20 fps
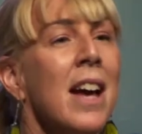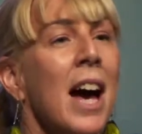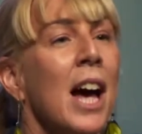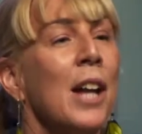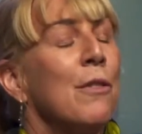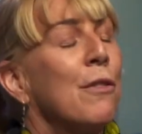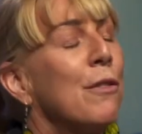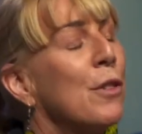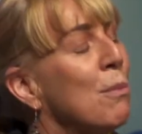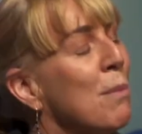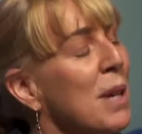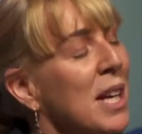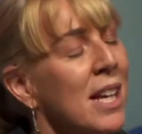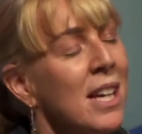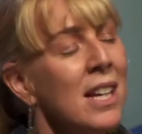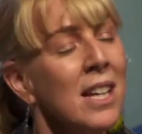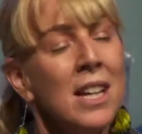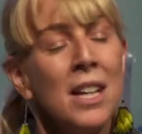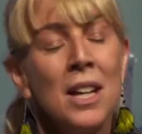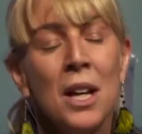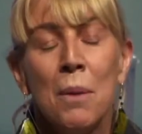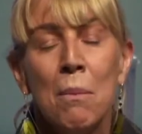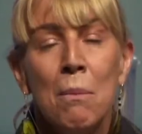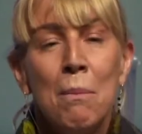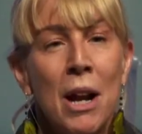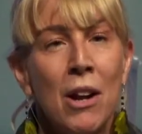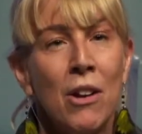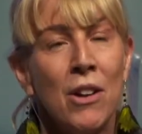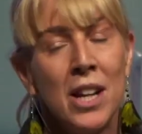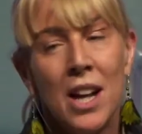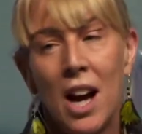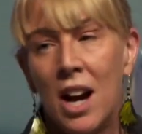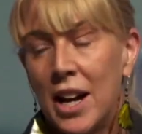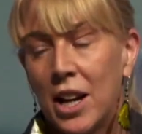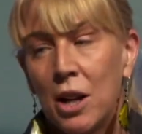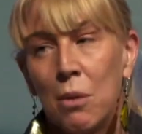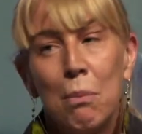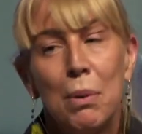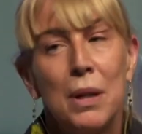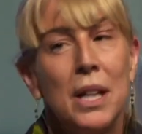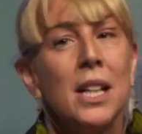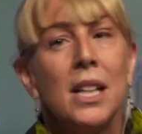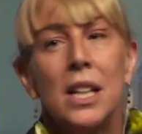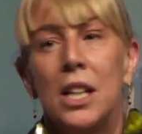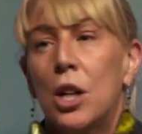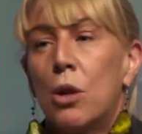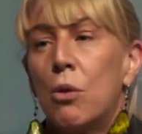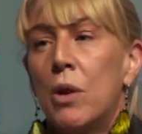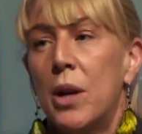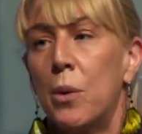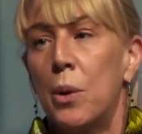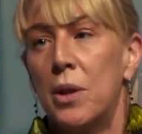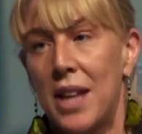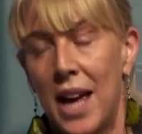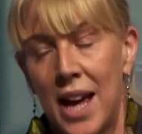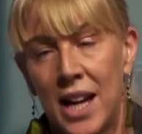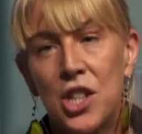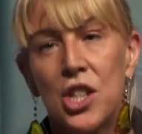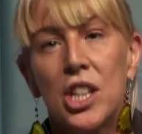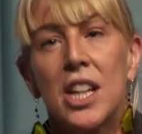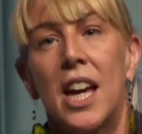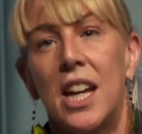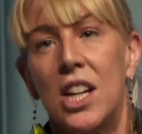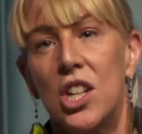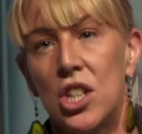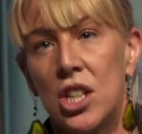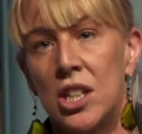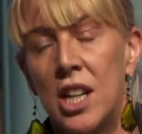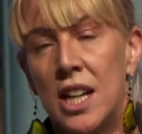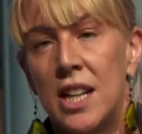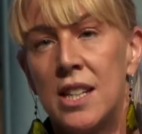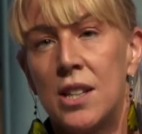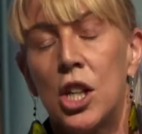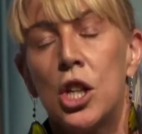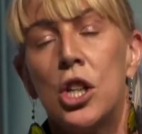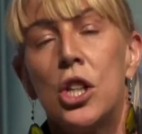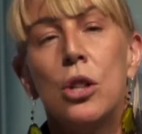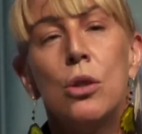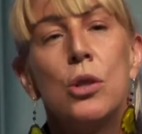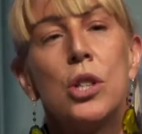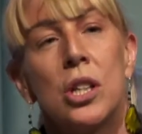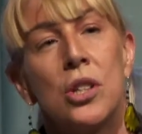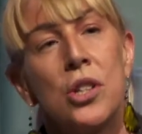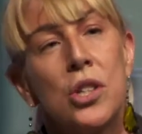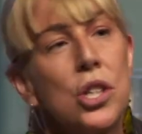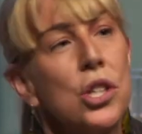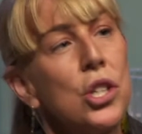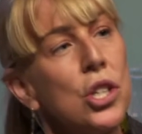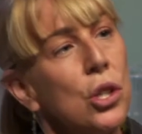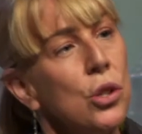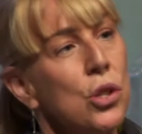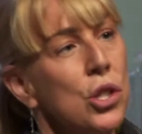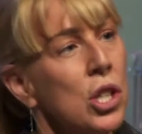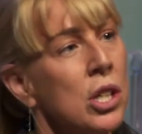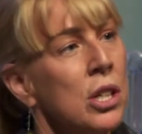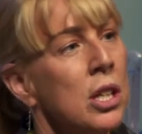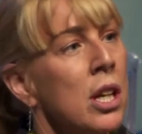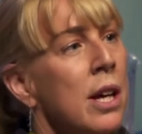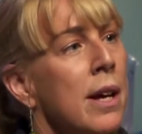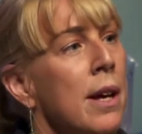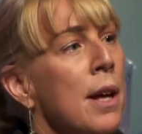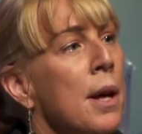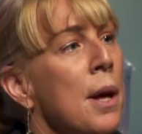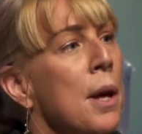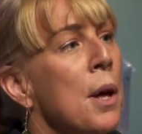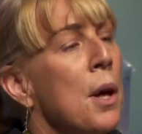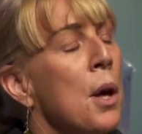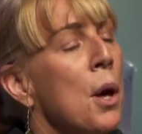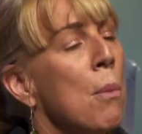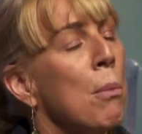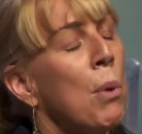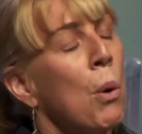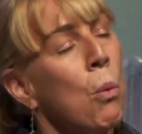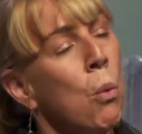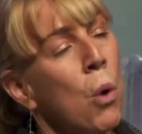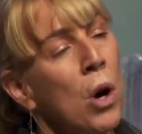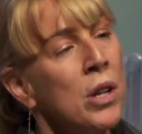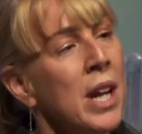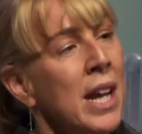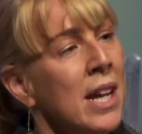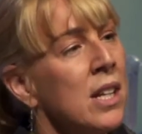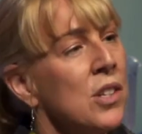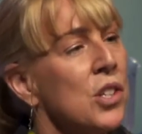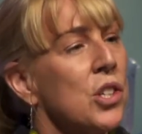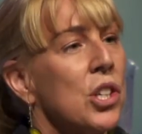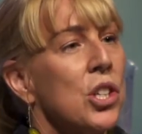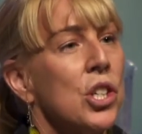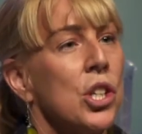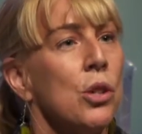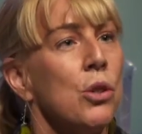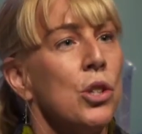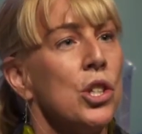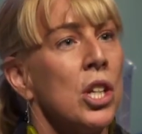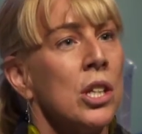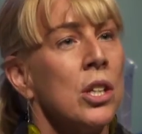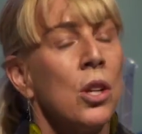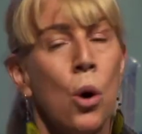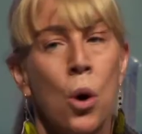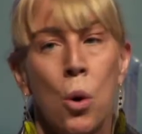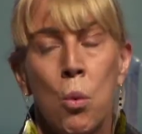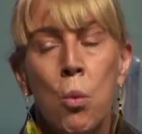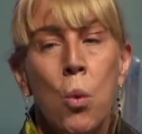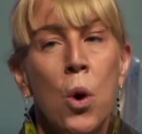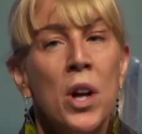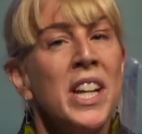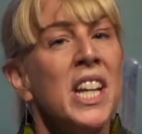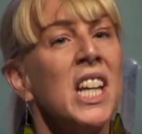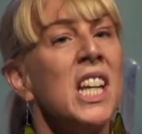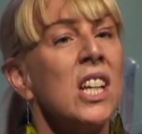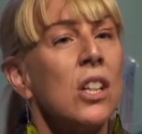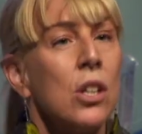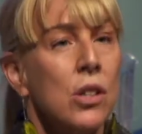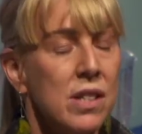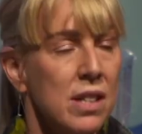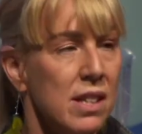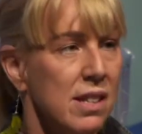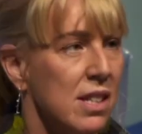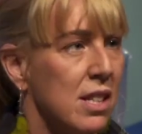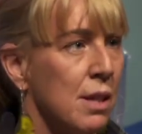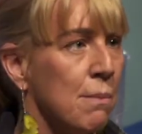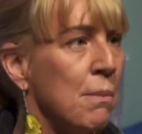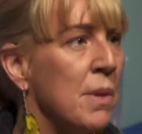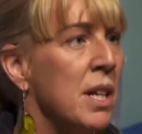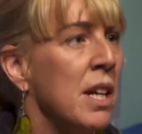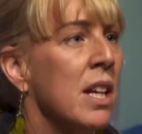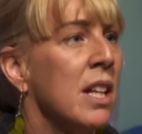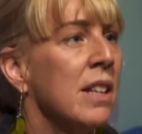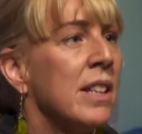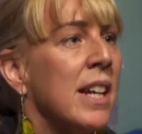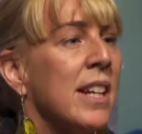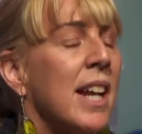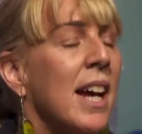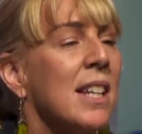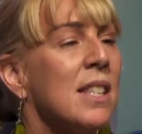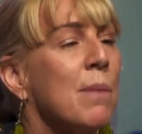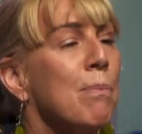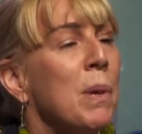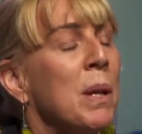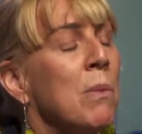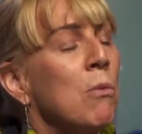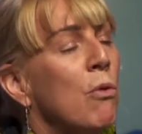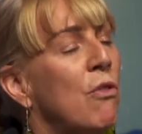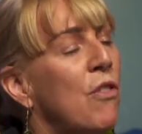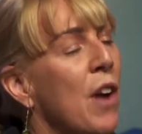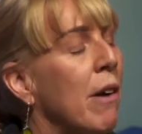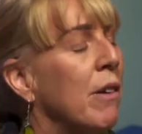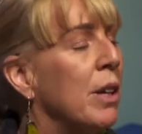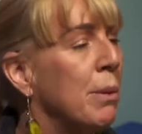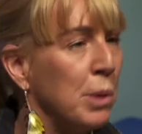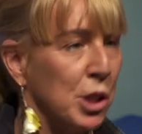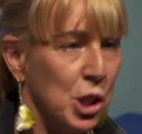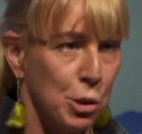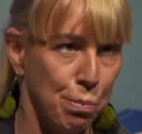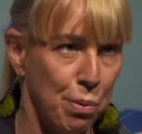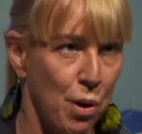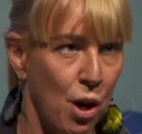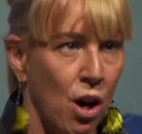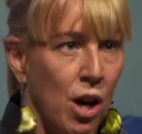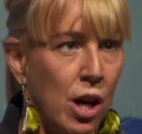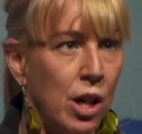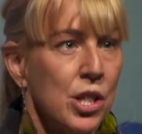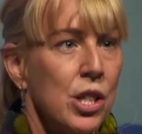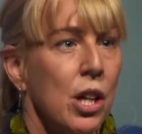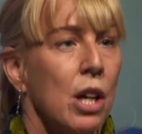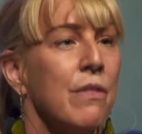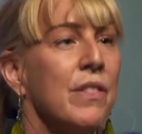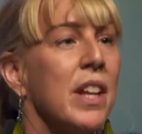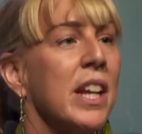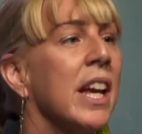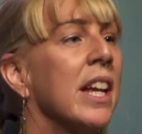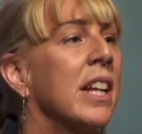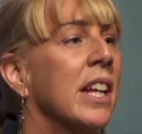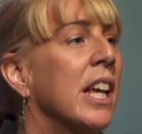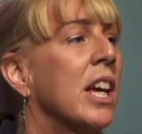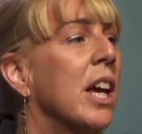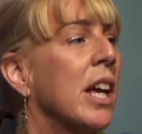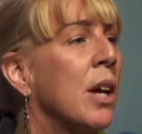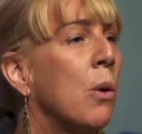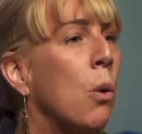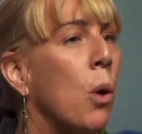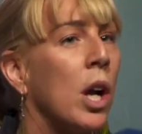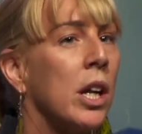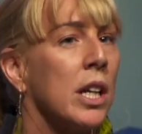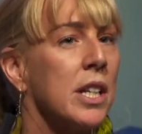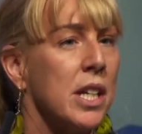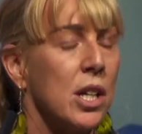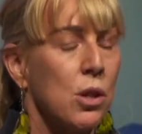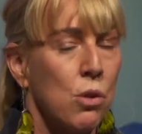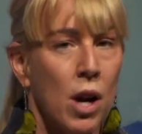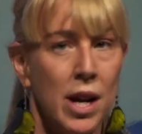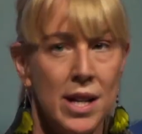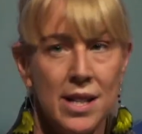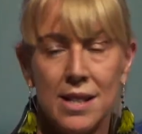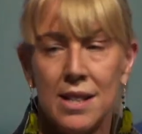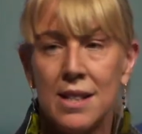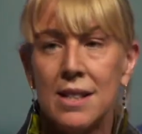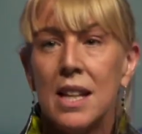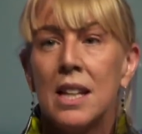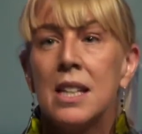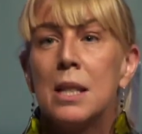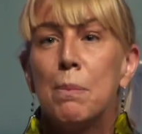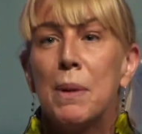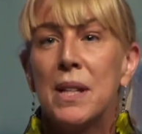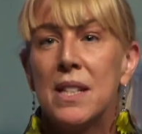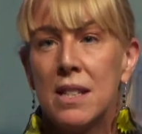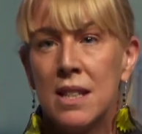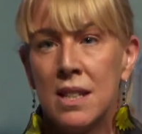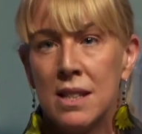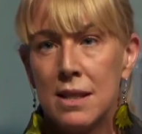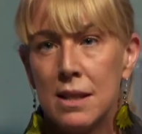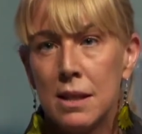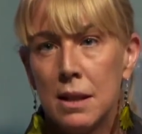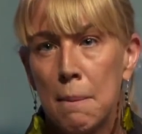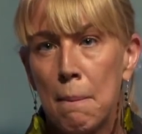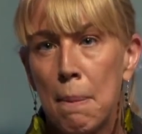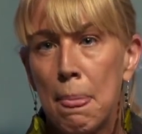And for me, Mary, I completely agree with education is a huge institution. But one institution or one ecosystem that has been very much part of the inequality crisis is business.